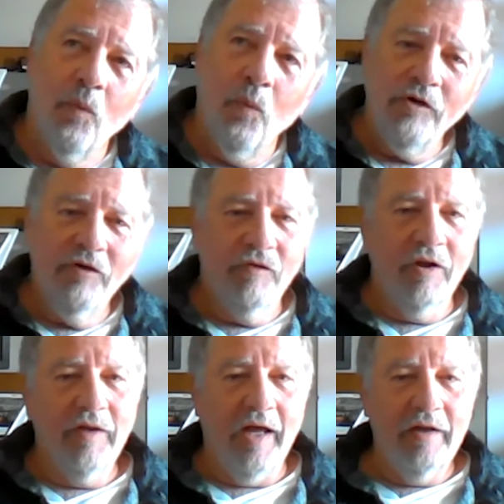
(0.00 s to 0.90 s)
once you've
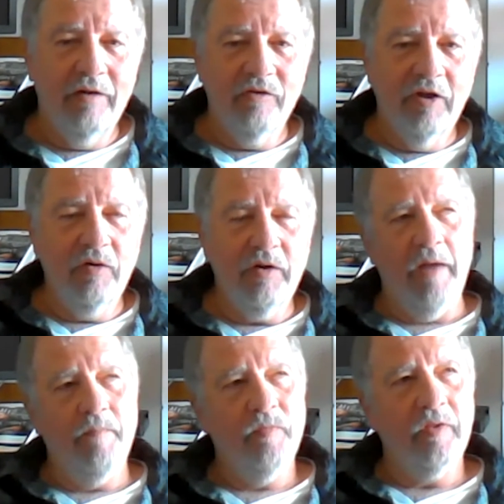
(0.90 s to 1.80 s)
done that, you say,
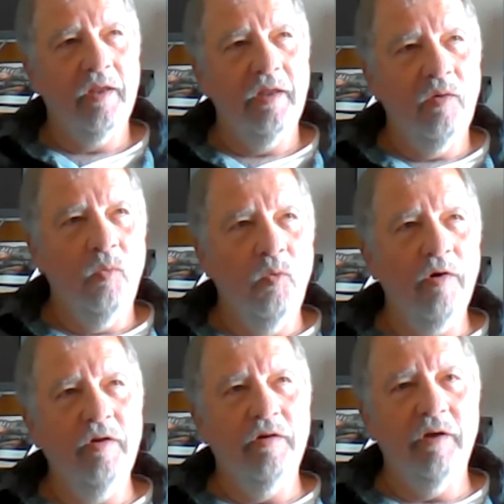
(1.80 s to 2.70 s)
okay, what are
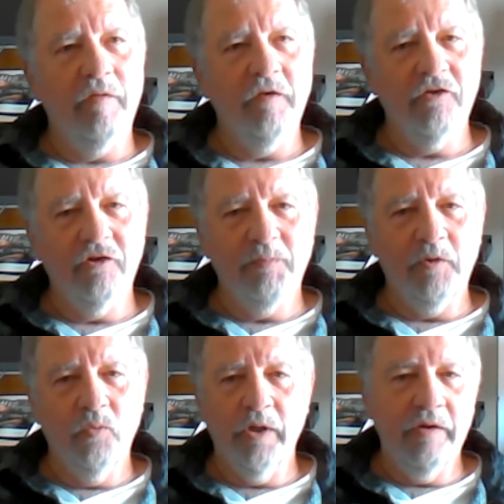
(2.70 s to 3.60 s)
the differences
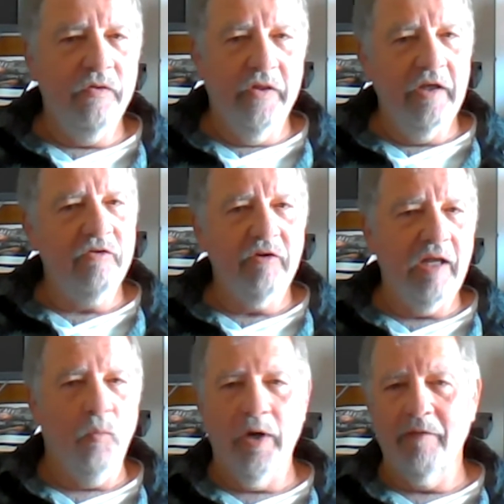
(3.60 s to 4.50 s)
between this
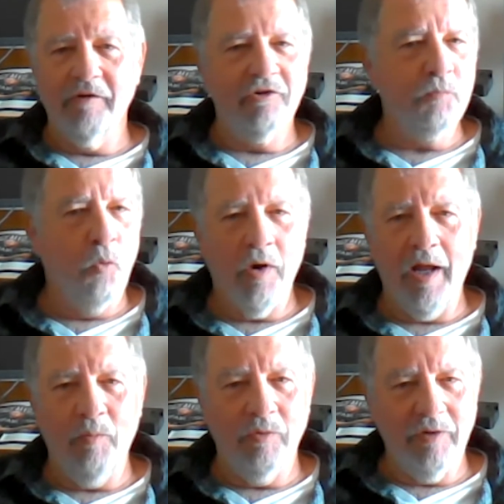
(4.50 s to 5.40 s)
and whatever sport
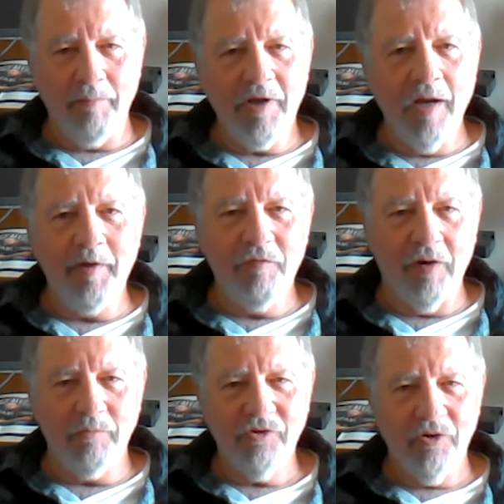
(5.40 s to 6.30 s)
I'm coming
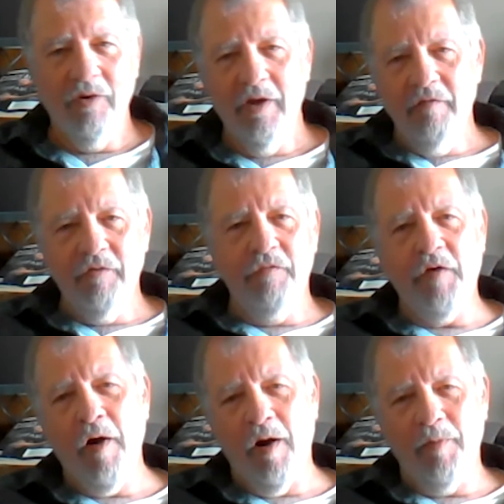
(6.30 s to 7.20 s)
from? So for the
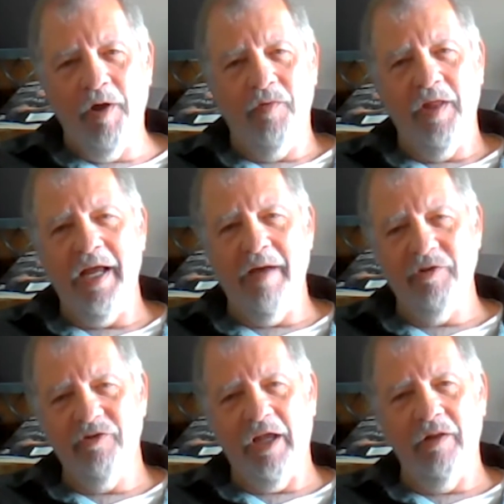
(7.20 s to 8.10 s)
firearm hunter, they have to
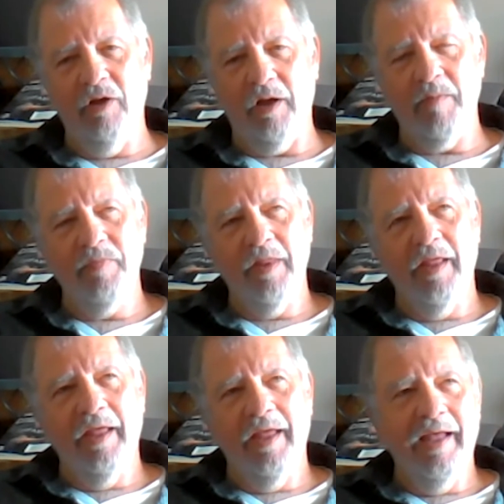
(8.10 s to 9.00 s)
say, look,
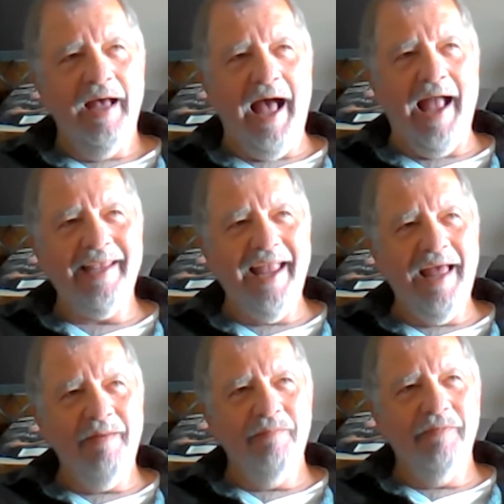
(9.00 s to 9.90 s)
I
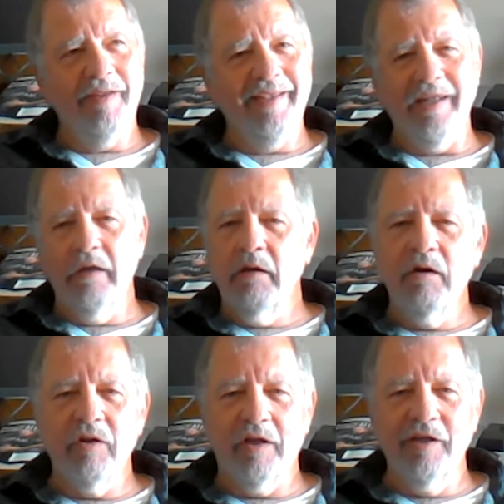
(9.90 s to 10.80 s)
can't get
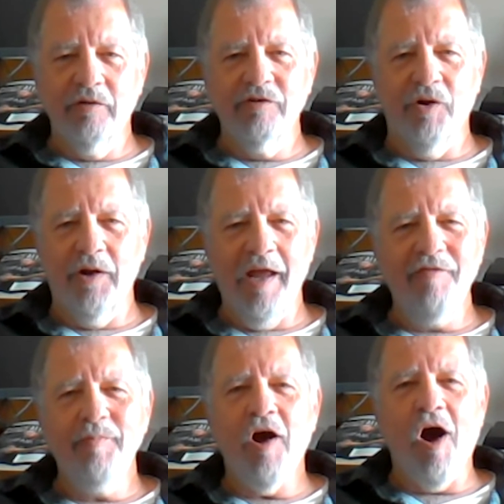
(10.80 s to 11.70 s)
near the kill zone. I have
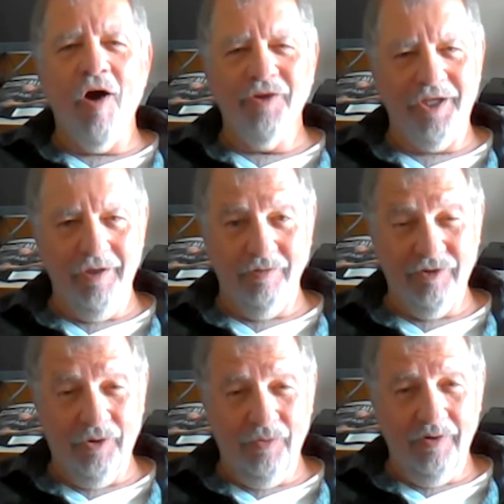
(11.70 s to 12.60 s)
to be on the kill
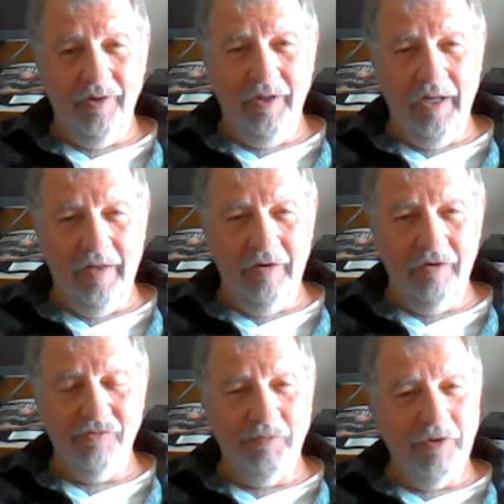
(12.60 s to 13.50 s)
zone.
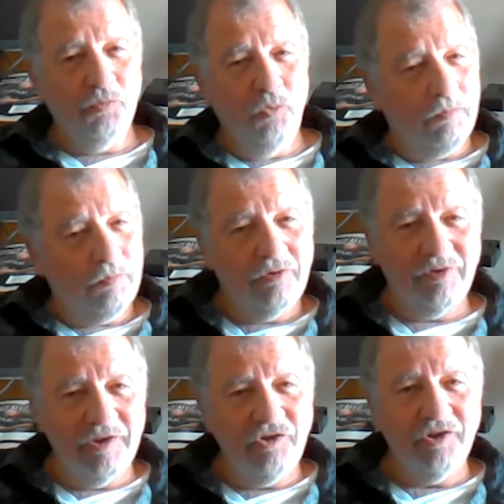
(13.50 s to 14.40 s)
There's much more
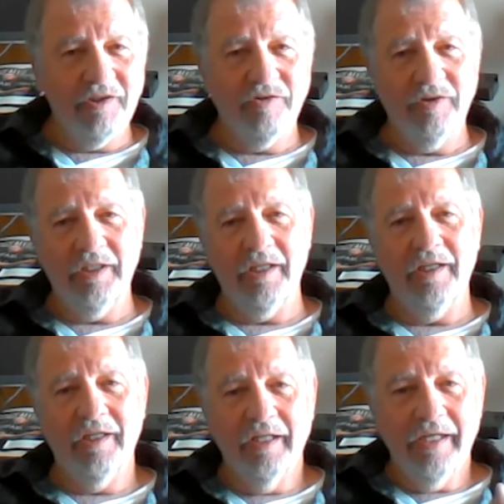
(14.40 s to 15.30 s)
precision that's needed
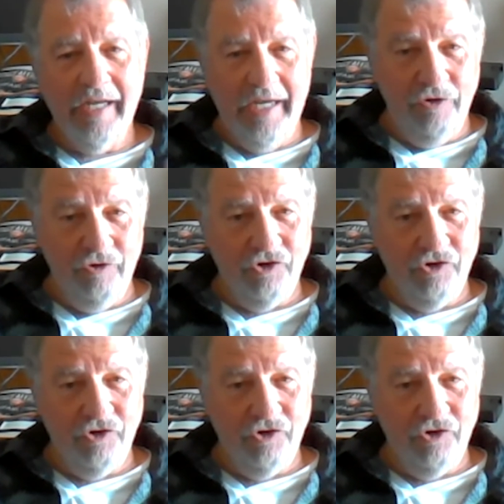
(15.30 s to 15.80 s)
in your